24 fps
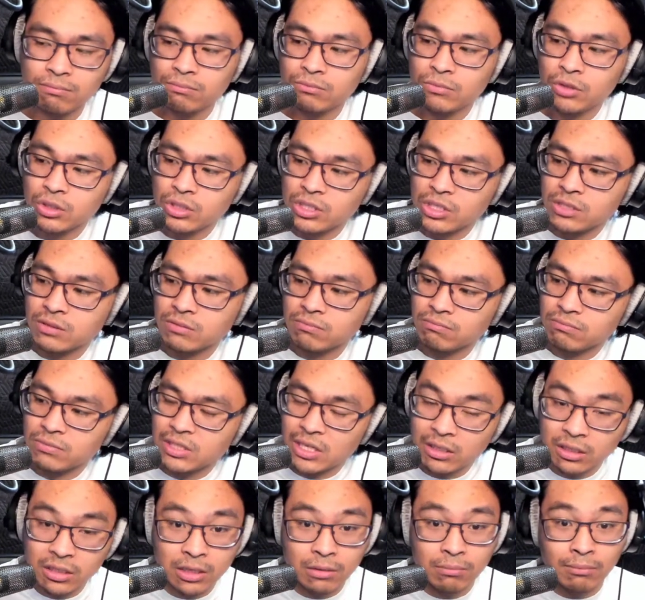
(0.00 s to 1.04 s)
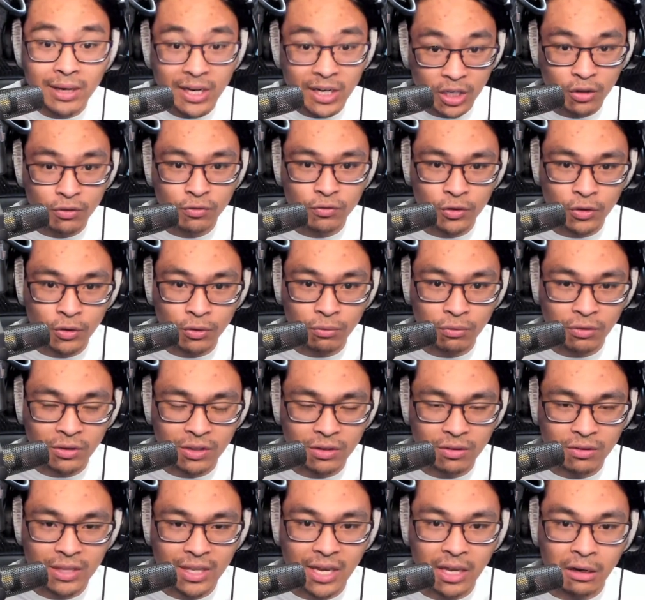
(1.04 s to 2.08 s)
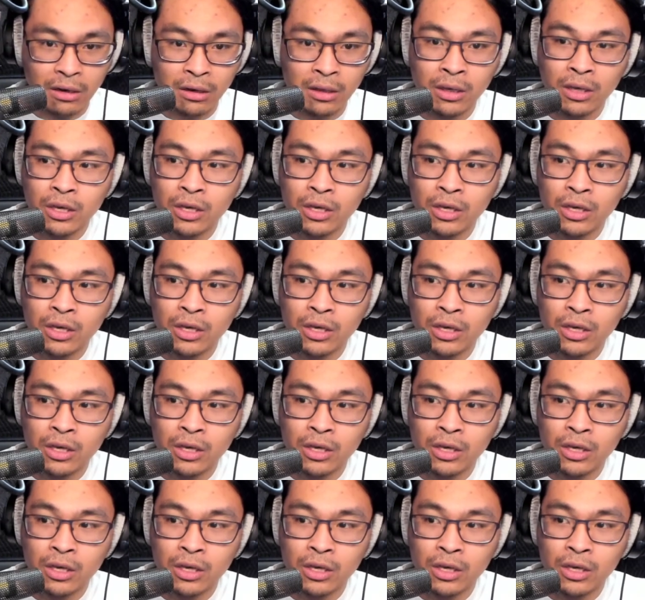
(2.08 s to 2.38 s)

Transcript: You're just telling the microphone that